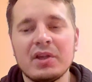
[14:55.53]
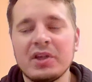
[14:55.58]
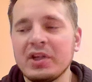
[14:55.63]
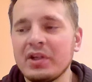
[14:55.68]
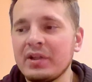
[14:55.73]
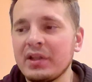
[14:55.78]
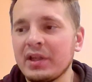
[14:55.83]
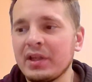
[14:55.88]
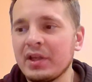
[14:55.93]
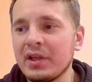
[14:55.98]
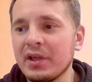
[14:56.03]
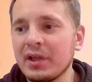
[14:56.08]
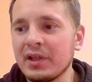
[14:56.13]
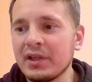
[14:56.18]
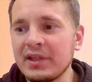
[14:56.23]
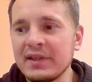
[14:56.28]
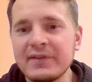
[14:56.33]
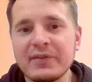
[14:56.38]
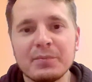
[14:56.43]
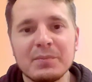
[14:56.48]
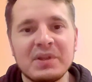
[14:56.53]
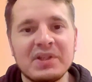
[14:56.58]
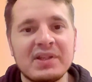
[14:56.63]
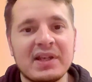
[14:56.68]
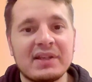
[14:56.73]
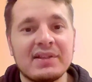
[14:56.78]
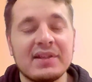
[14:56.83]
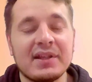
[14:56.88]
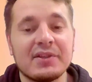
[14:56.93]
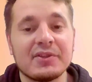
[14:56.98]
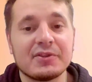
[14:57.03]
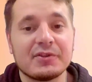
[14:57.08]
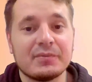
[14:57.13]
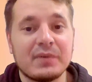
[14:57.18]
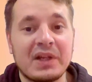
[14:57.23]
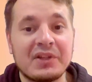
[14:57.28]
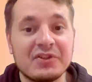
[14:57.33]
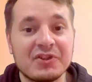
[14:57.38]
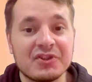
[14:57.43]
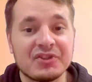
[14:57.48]
really gives me that
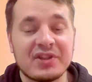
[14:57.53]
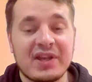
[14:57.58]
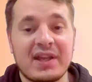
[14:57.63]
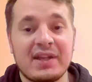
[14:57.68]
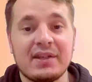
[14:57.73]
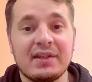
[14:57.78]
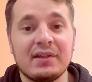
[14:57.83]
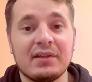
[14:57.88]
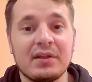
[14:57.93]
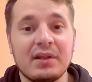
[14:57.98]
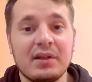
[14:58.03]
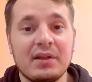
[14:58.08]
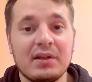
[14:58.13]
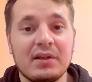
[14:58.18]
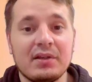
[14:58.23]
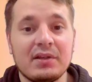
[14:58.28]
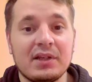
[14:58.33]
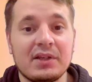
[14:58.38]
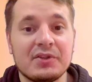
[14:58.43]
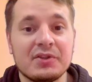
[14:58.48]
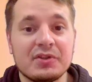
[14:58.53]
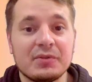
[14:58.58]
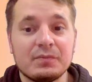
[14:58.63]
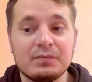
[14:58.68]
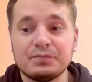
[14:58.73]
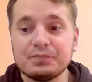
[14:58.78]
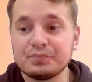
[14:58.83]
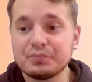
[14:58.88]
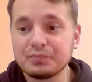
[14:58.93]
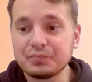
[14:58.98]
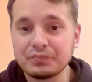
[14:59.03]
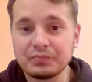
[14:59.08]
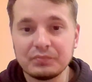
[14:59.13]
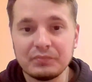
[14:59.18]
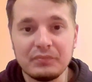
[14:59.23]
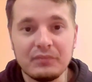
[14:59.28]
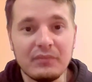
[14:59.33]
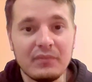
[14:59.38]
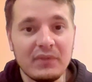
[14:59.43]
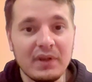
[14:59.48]
understanding that
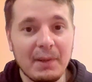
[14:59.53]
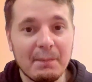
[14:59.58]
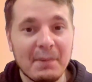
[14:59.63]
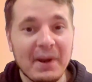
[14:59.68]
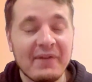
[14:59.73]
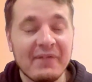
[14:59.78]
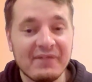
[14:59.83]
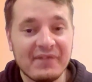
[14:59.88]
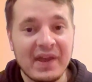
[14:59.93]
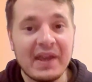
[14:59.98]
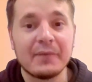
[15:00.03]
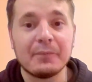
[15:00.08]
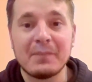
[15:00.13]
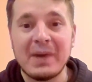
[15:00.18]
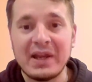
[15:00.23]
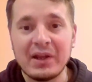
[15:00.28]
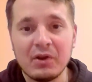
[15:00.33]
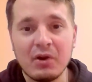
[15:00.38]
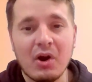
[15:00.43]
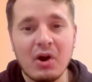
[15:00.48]
my faith, my